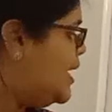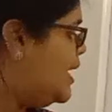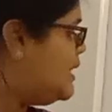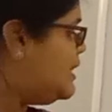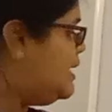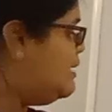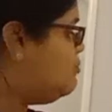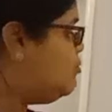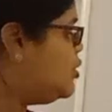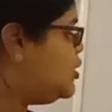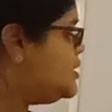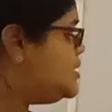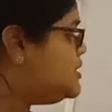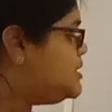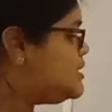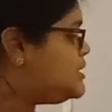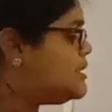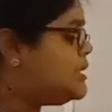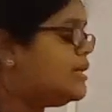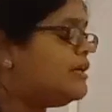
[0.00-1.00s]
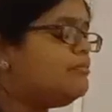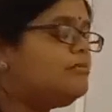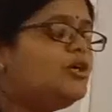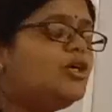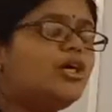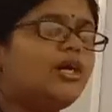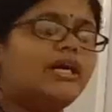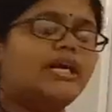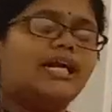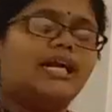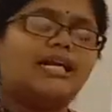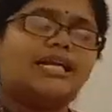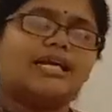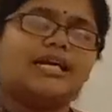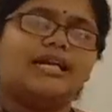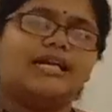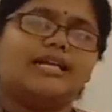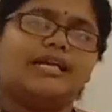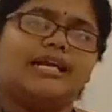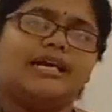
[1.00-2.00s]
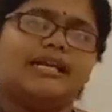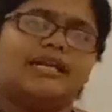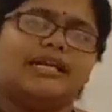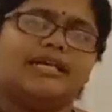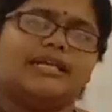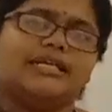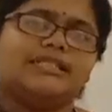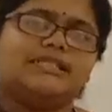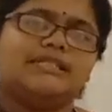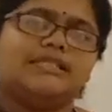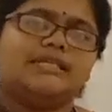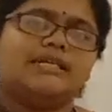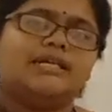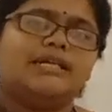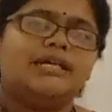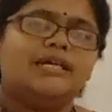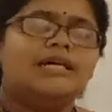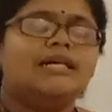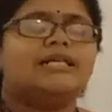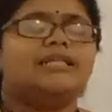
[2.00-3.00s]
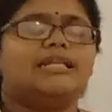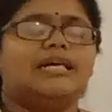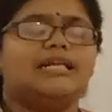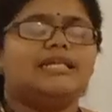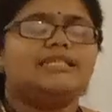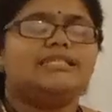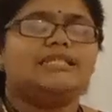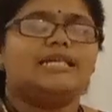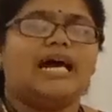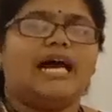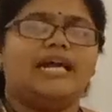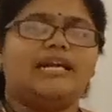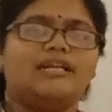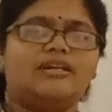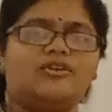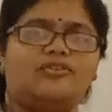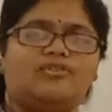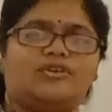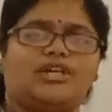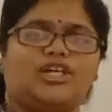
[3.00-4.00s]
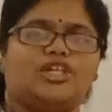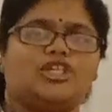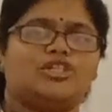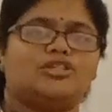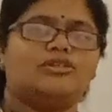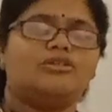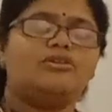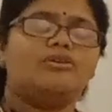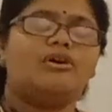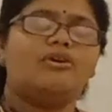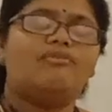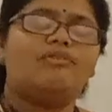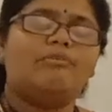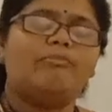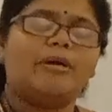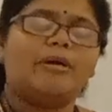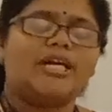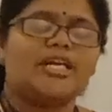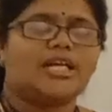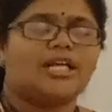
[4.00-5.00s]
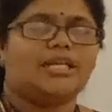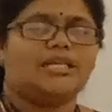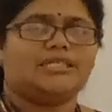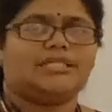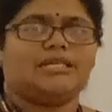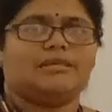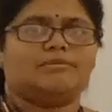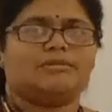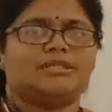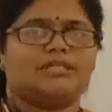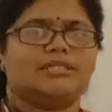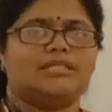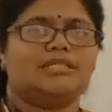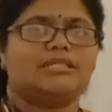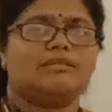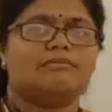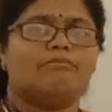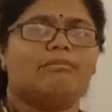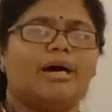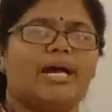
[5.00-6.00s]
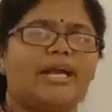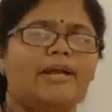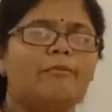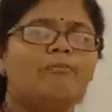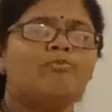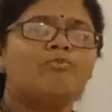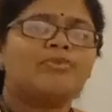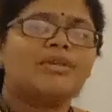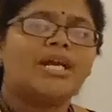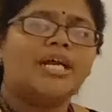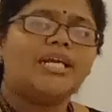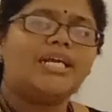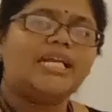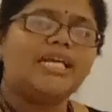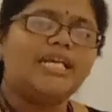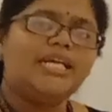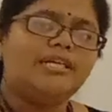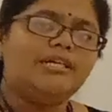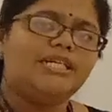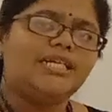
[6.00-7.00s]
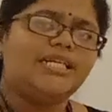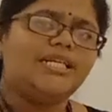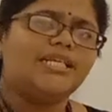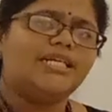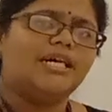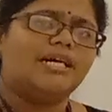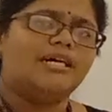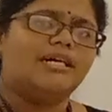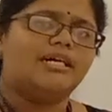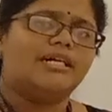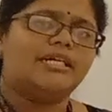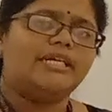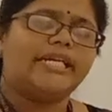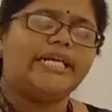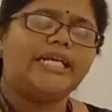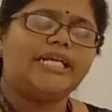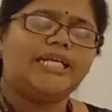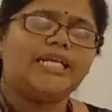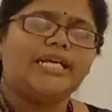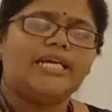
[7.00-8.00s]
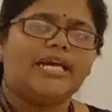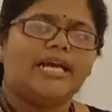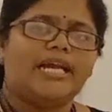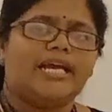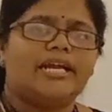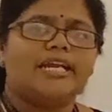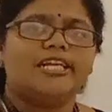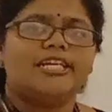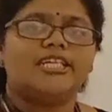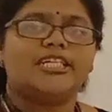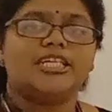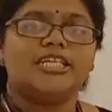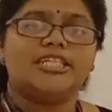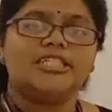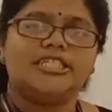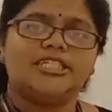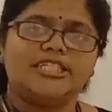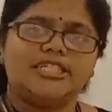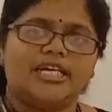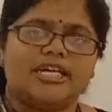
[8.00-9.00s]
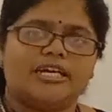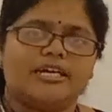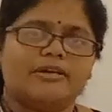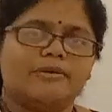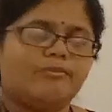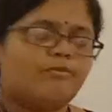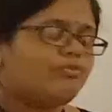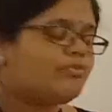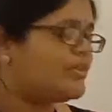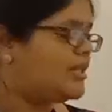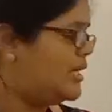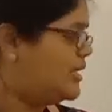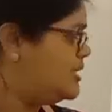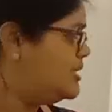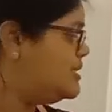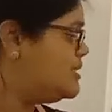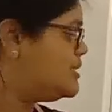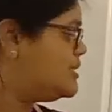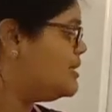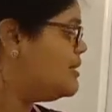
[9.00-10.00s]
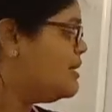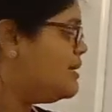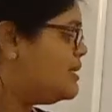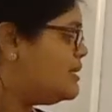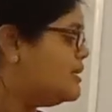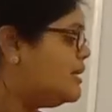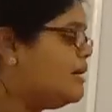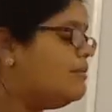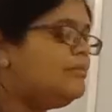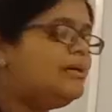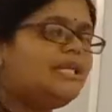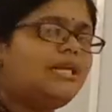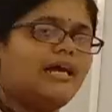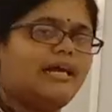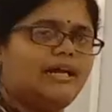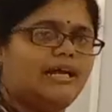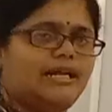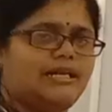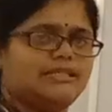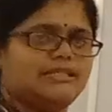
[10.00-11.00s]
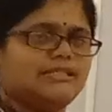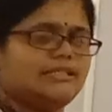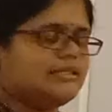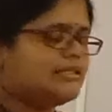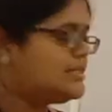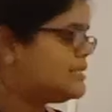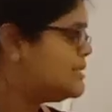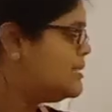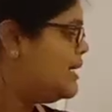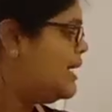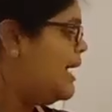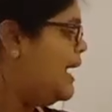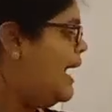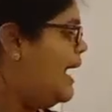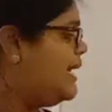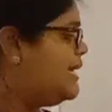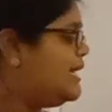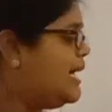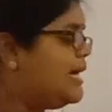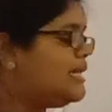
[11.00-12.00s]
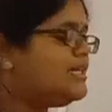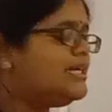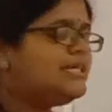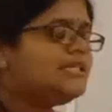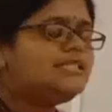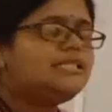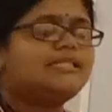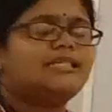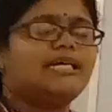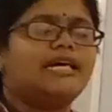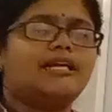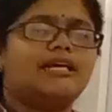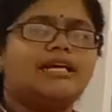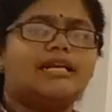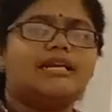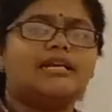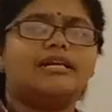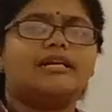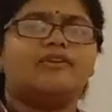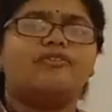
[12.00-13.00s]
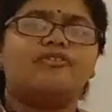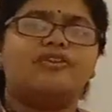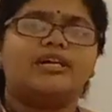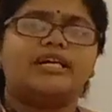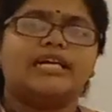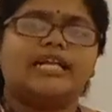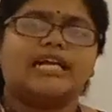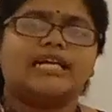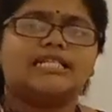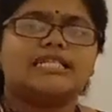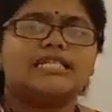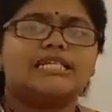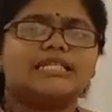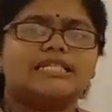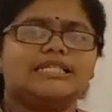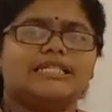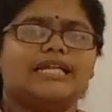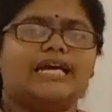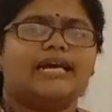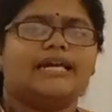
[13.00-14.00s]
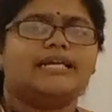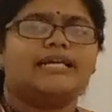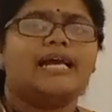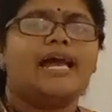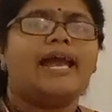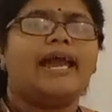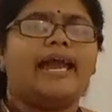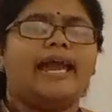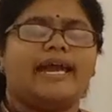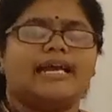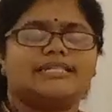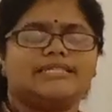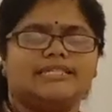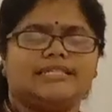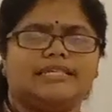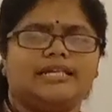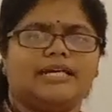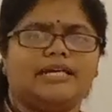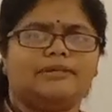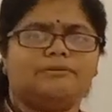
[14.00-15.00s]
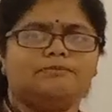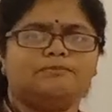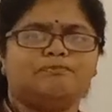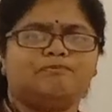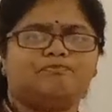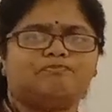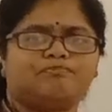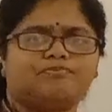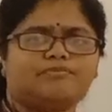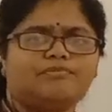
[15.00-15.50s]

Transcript: Then what is this thermoanalytical techniques? That is the identification of a particular substance by DTA, TGA, that is thermal analysis. And others, there are different techniques like X-ray,